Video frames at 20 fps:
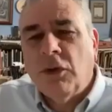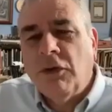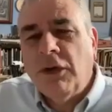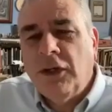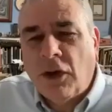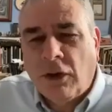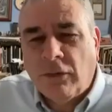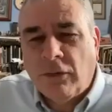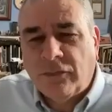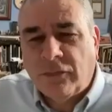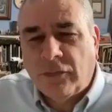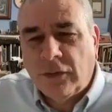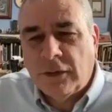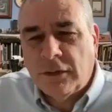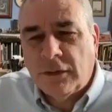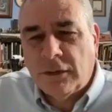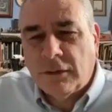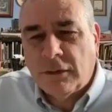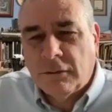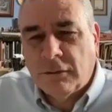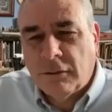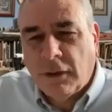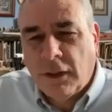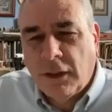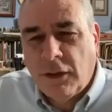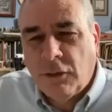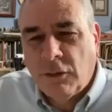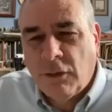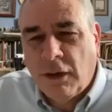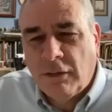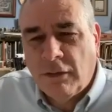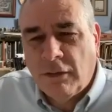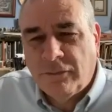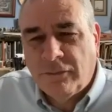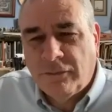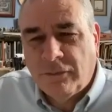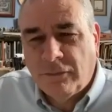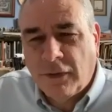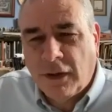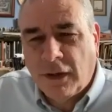in your conference and you have
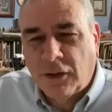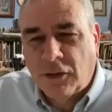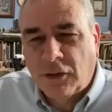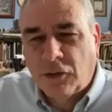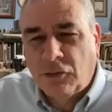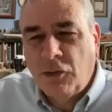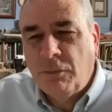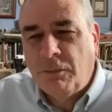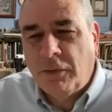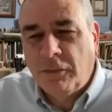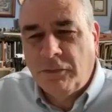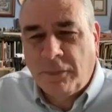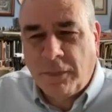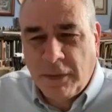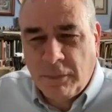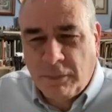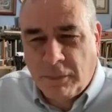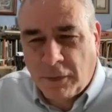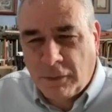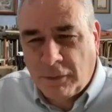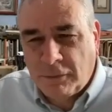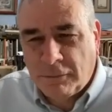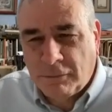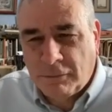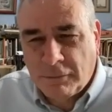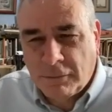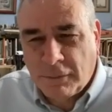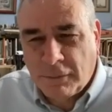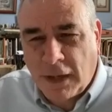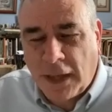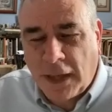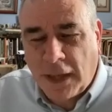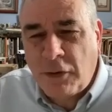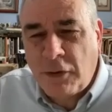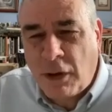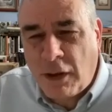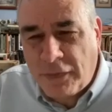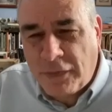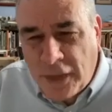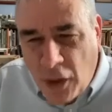a group of people. I don't
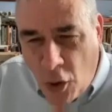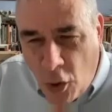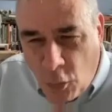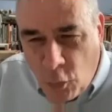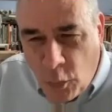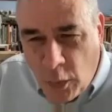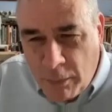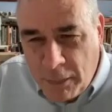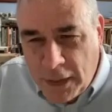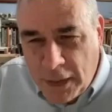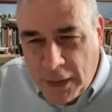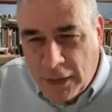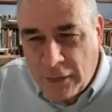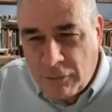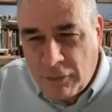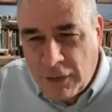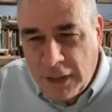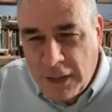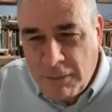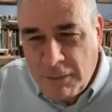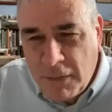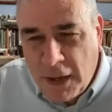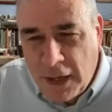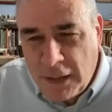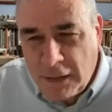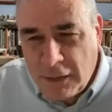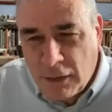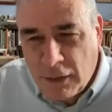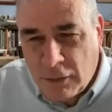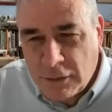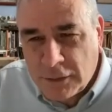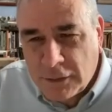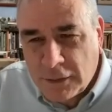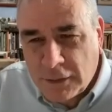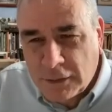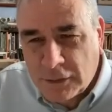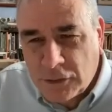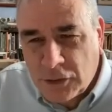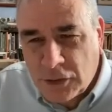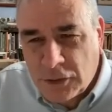know, are they all women? Are there any men? Or is
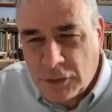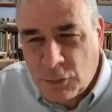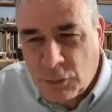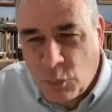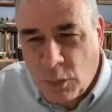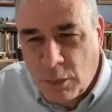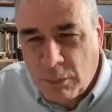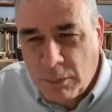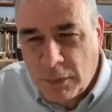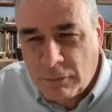it just women?